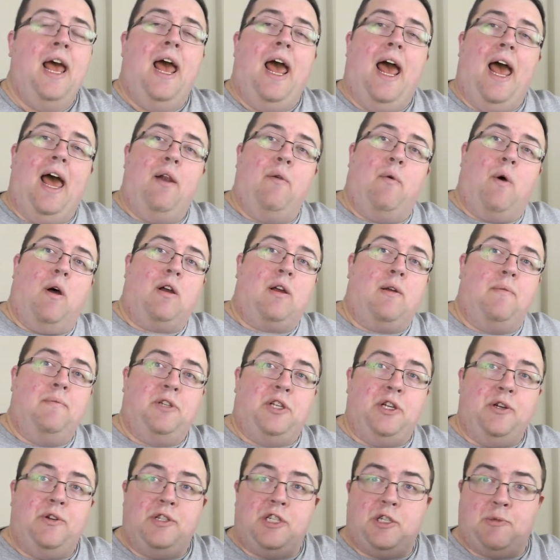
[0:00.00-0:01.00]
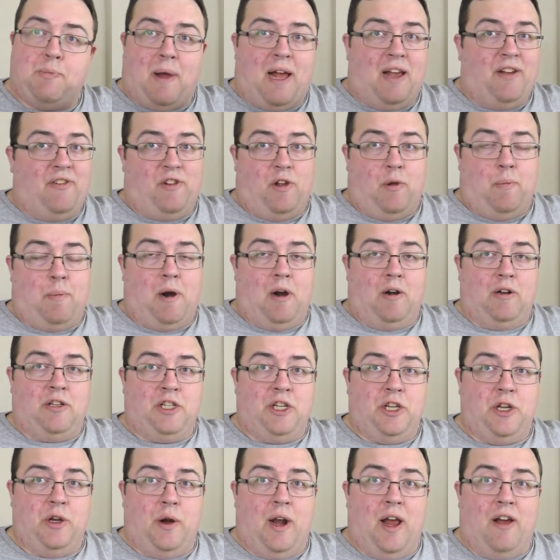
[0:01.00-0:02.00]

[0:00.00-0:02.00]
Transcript: and welcome to Spyfall Part 2.